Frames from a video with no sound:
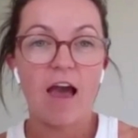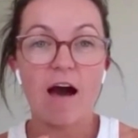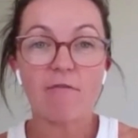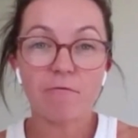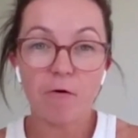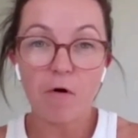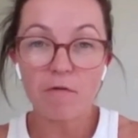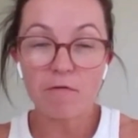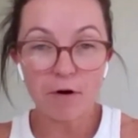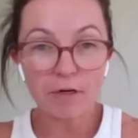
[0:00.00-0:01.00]
our
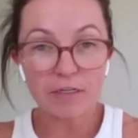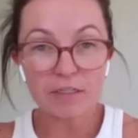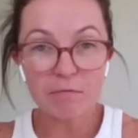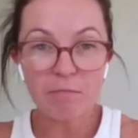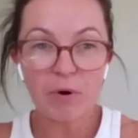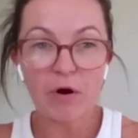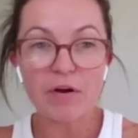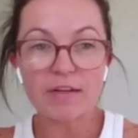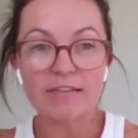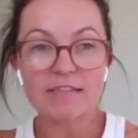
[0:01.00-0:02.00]
4 focus
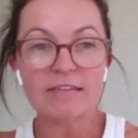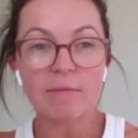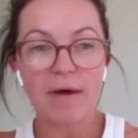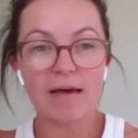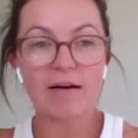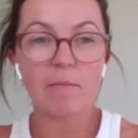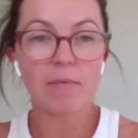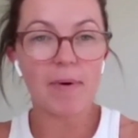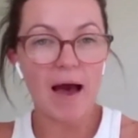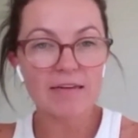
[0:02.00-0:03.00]
components that make up
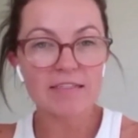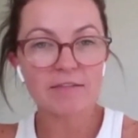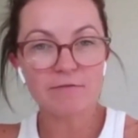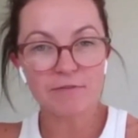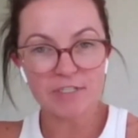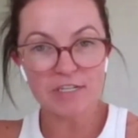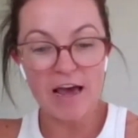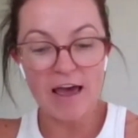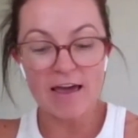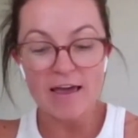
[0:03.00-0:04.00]
a BAS for
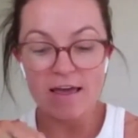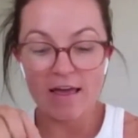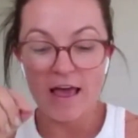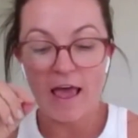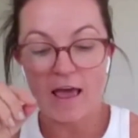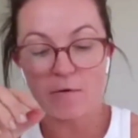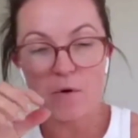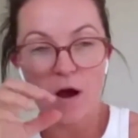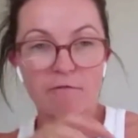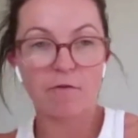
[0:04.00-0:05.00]
today,
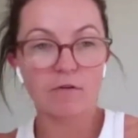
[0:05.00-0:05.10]
and I've